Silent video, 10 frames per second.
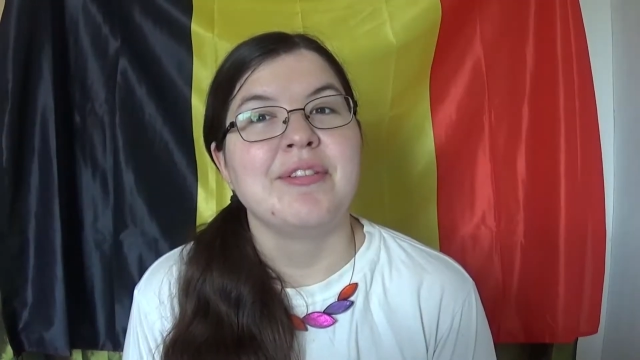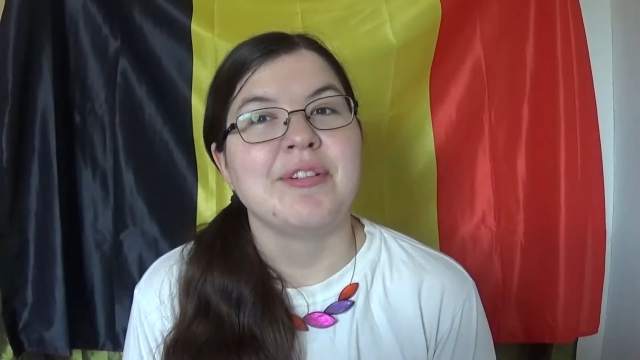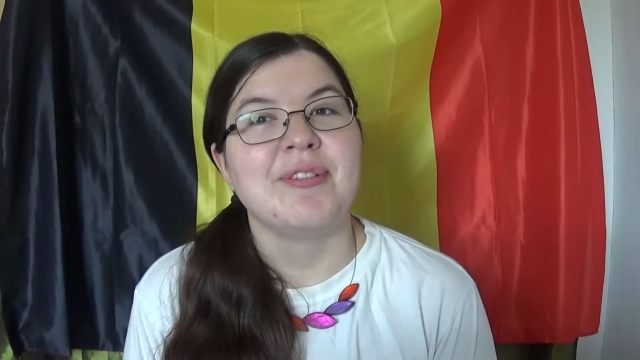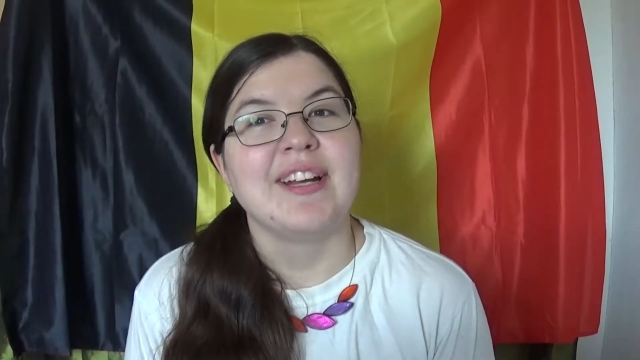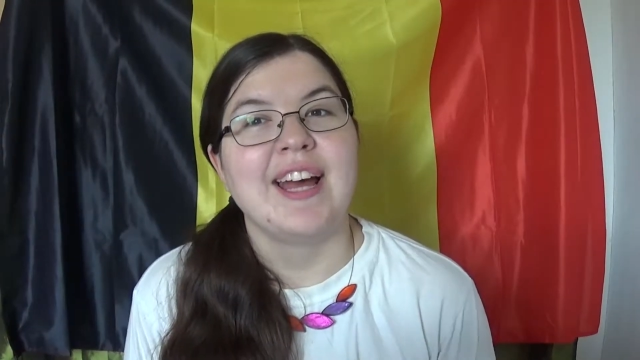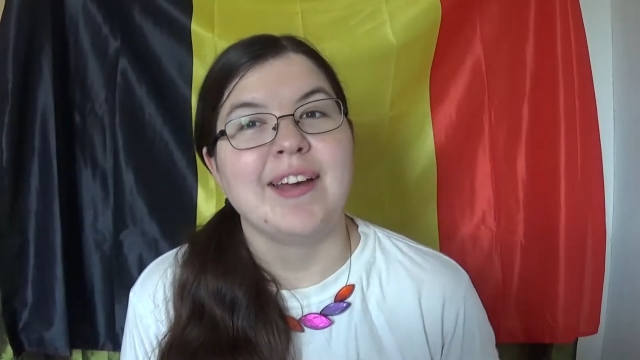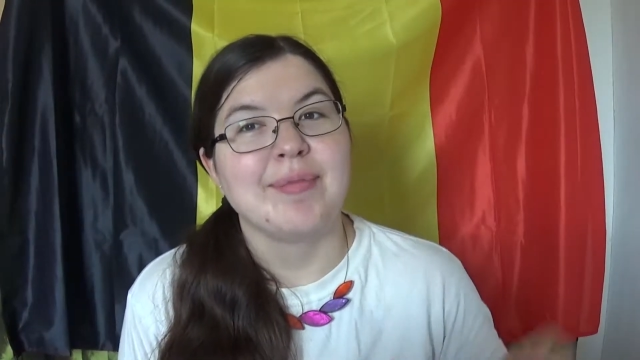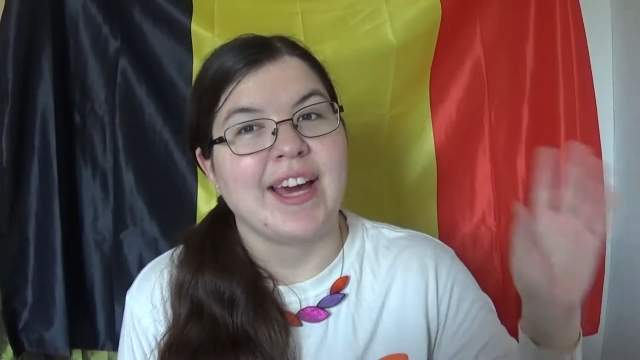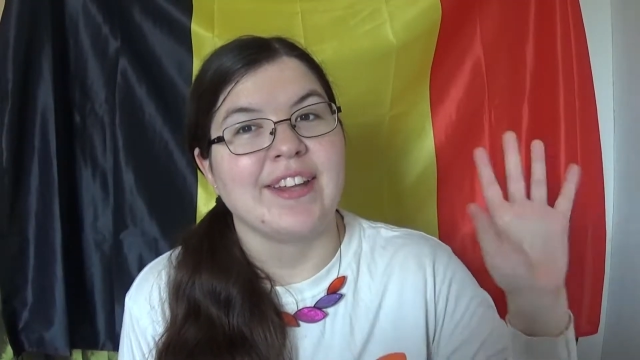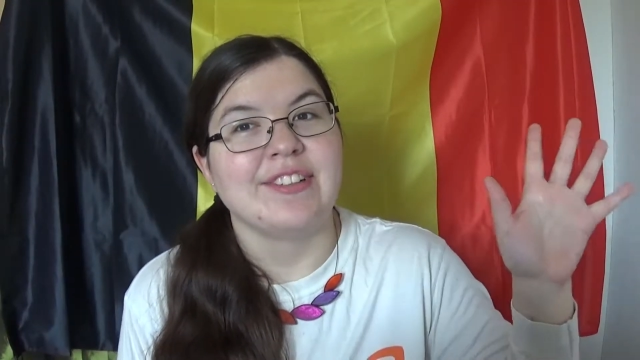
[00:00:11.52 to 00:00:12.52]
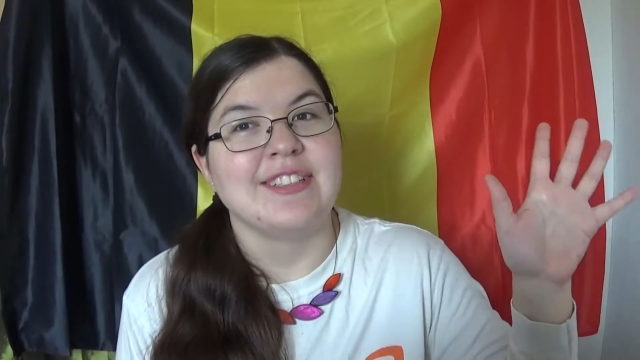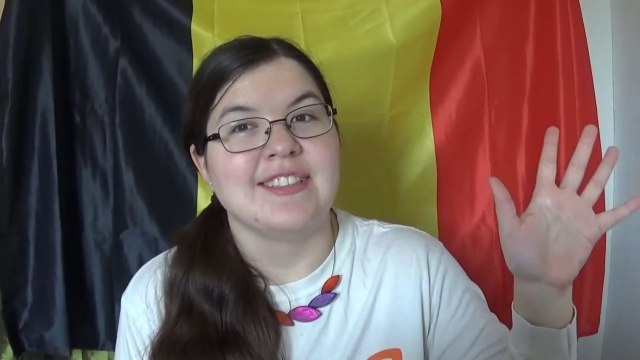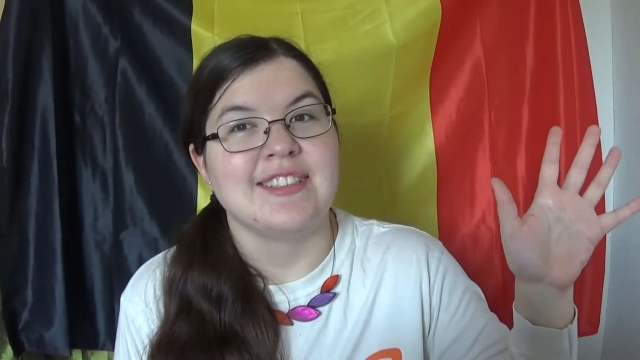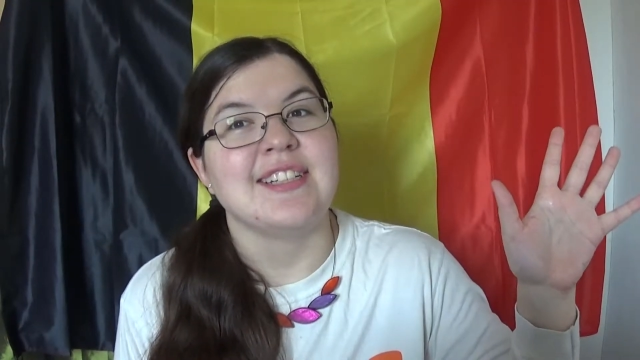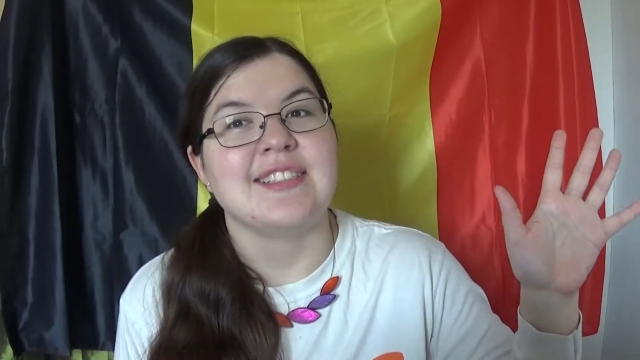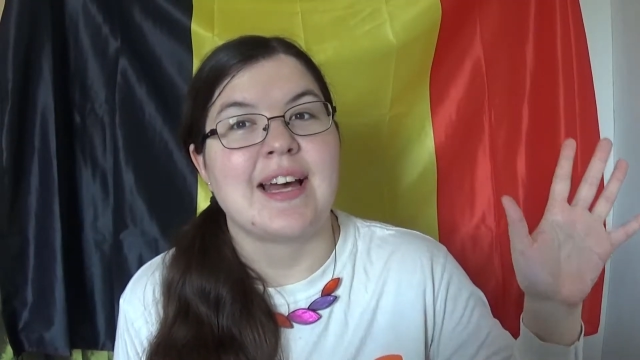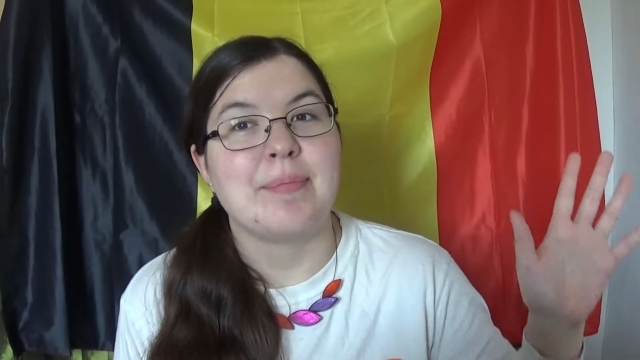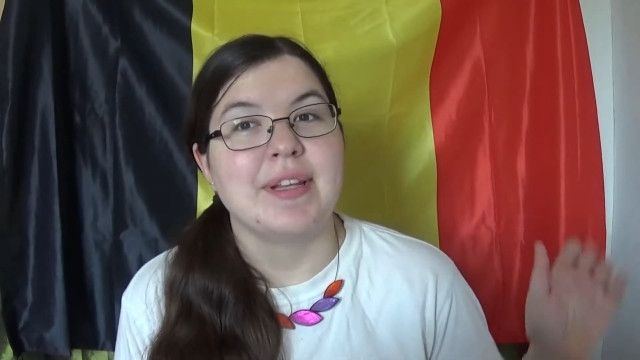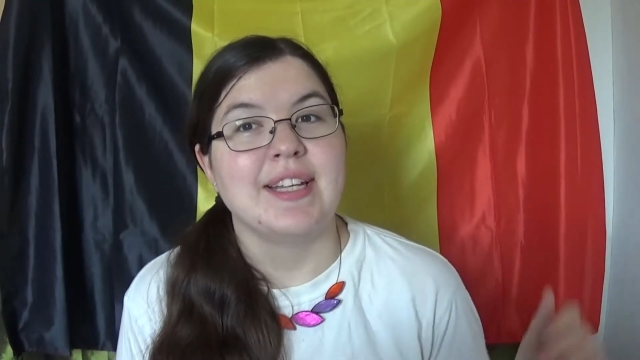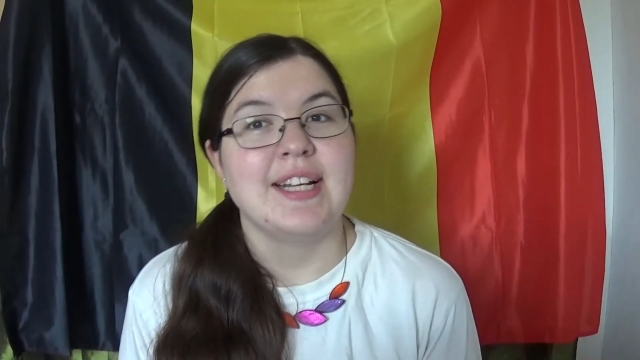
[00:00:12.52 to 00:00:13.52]
everyone, I'm Kathryn
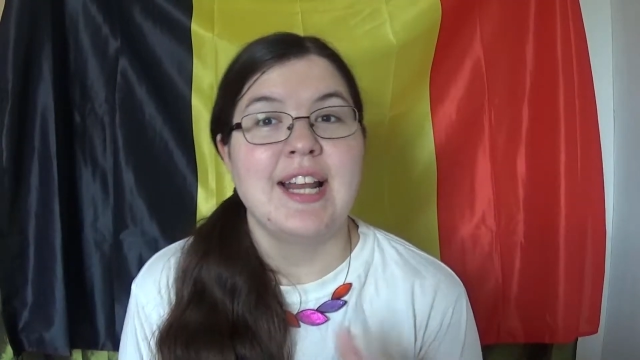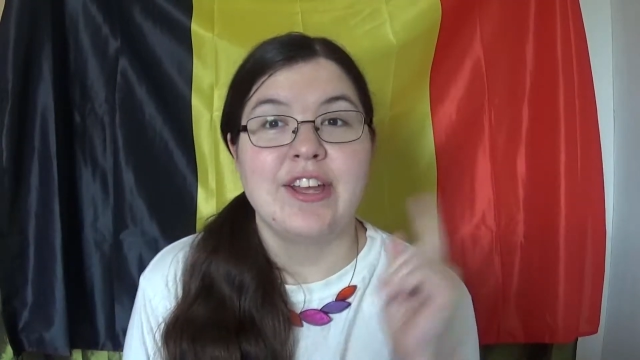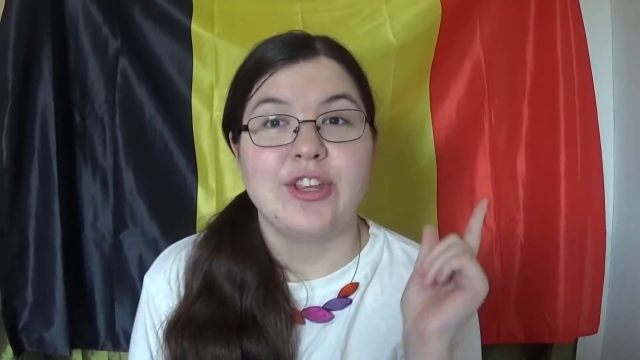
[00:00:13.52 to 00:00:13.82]
DeSinaasappelen,